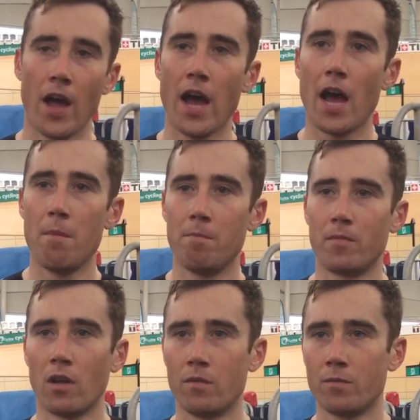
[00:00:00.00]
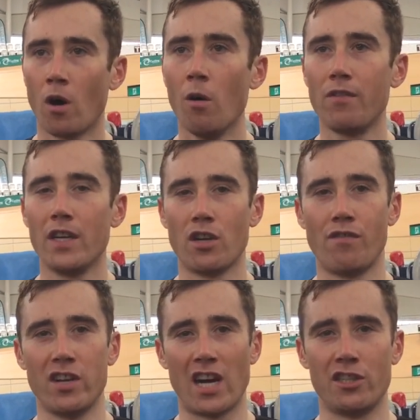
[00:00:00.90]
Um, hopefully, it's a
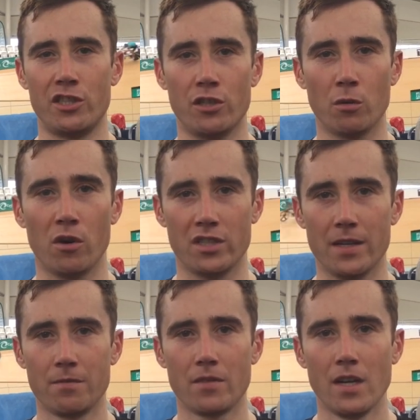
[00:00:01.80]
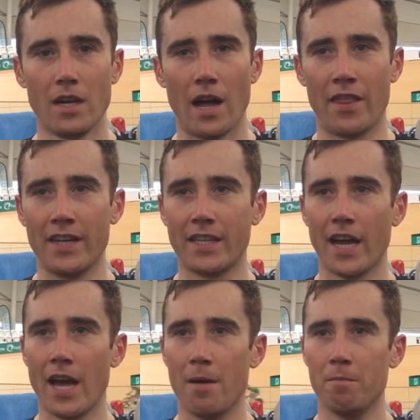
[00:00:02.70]
fresh attitude towards it. Yeah. I think
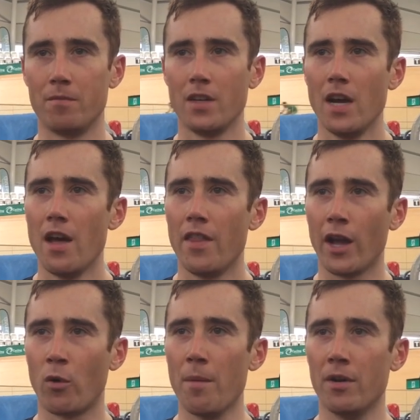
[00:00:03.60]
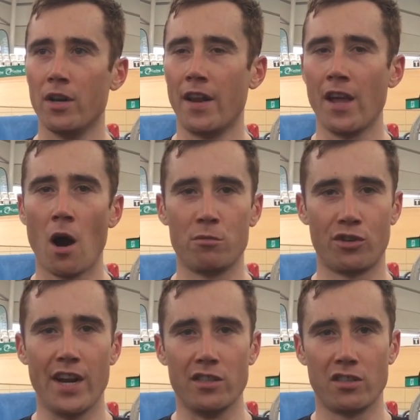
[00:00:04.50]
um, the equipment in the arms
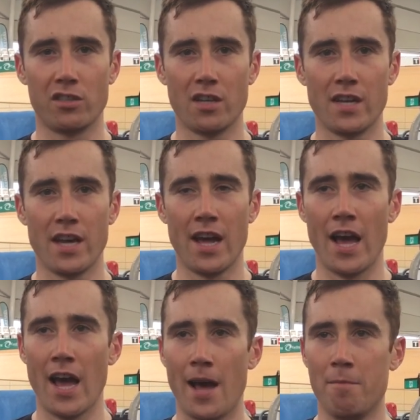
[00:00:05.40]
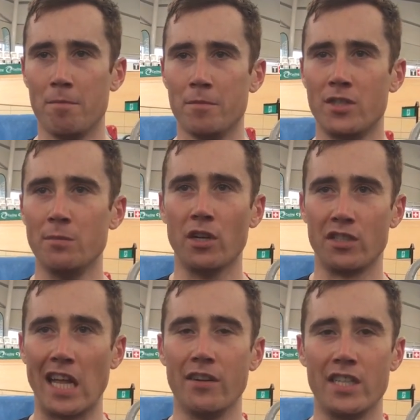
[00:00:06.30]
race um, seems to
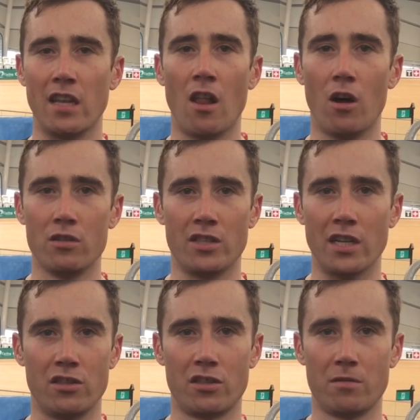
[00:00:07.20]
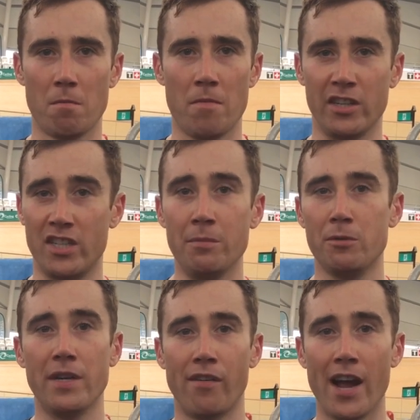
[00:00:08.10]
accelerate a lot since this
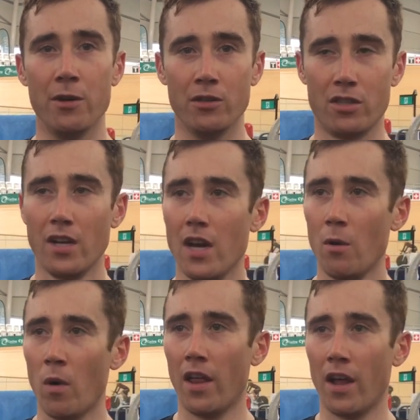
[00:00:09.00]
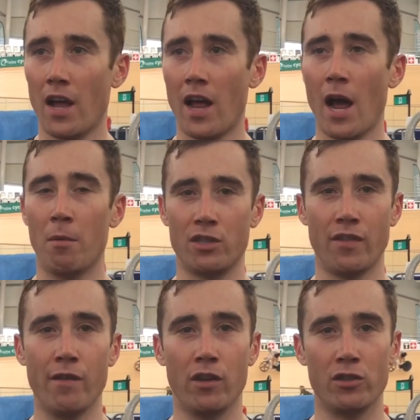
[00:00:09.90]
team's been around. Yeah. Where how much
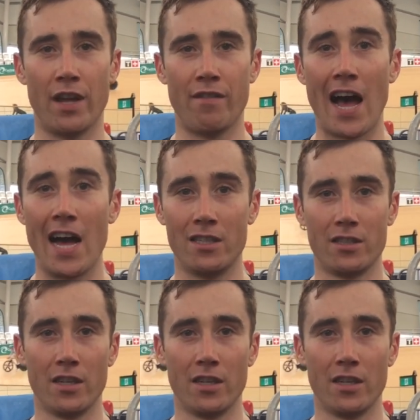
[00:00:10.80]
of an influence they've had.